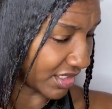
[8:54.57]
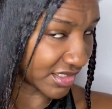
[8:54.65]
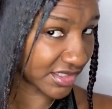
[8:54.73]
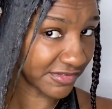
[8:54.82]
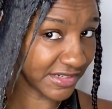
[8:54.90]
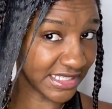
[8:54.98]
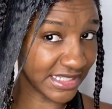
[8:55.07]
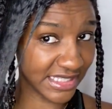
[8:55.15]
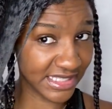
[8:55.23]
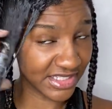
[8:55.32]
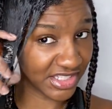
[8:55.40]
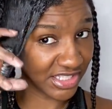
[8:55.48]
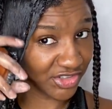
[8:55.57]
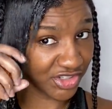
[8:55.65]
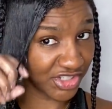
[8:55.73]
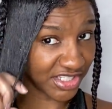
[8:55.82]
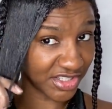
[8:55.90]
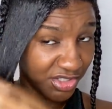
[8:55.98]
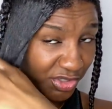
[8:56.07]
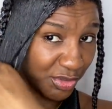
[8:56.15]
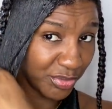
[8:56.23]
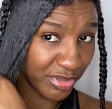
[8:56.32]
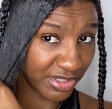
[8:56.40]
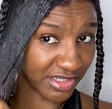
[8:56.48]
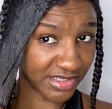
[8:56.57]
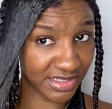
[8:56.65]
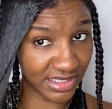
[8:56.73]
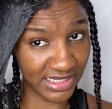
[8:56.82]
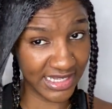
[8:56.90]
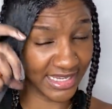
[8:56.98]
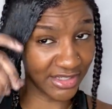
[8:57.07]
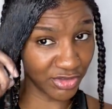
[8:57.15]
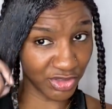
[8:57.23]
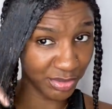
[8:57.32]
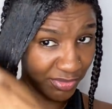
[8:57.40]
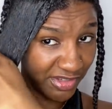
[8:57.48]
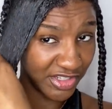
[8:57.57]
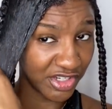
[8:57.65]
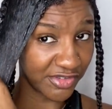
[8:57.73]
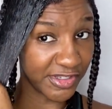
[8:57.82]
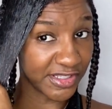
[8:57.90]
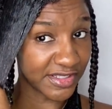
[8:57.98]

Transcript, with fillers: So ready, this is literally just two products layered on top of each other.